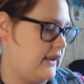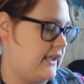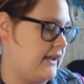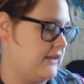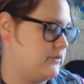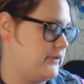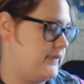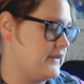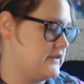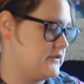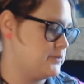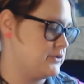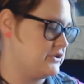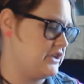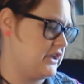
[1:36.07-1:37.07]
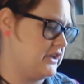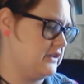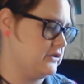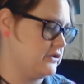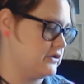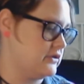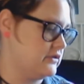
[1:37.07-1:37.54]
And with this
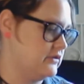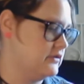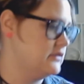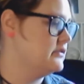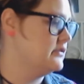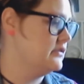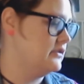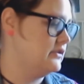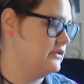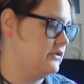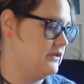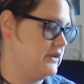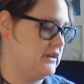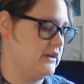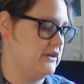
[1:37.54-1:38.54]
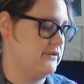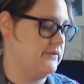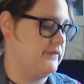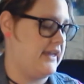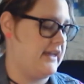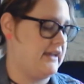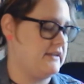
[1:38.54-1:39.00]
particular cookie cutter,
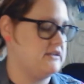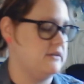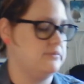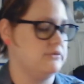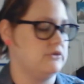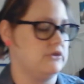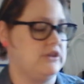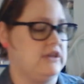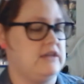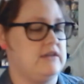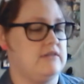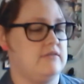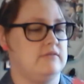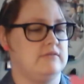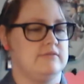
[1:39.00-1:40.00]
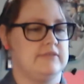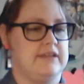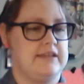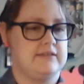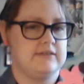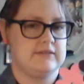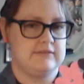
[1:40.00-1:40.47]
they end up looking
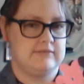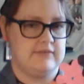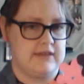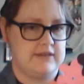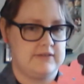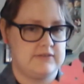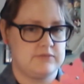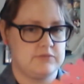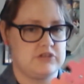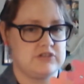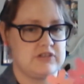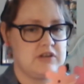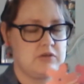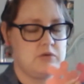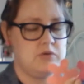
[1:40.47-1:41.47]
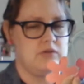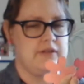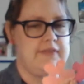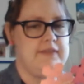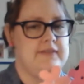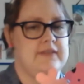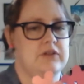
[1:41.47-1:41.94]
like this, which is kind of cool. I
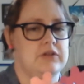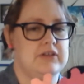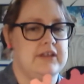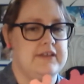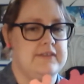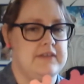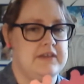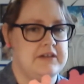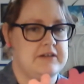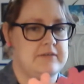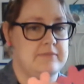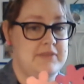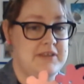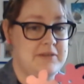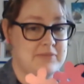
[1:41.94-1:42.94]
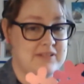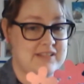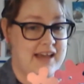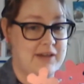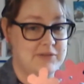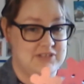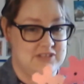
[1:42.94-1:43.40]
think they look like the
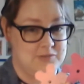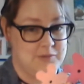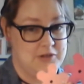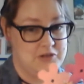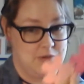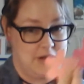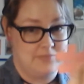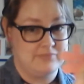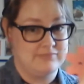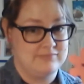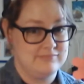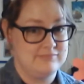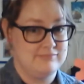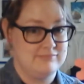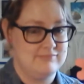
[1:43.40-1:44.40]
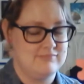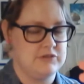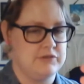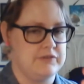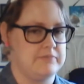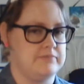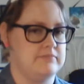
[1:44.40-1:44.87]
clouds in SpongeBob,
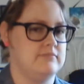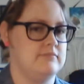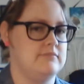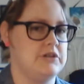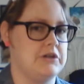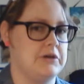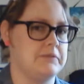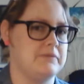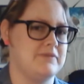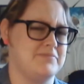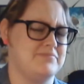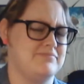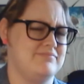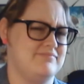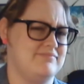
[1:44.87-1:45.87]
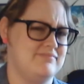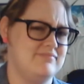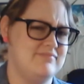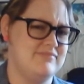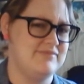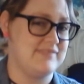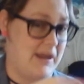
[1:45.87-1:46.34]
or the
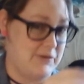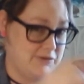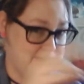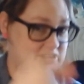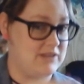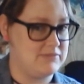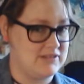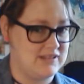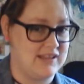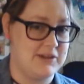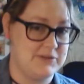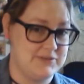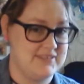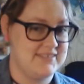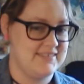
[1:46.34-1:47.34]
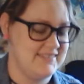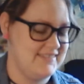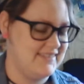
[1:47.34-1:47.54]
flower-shaped clouds.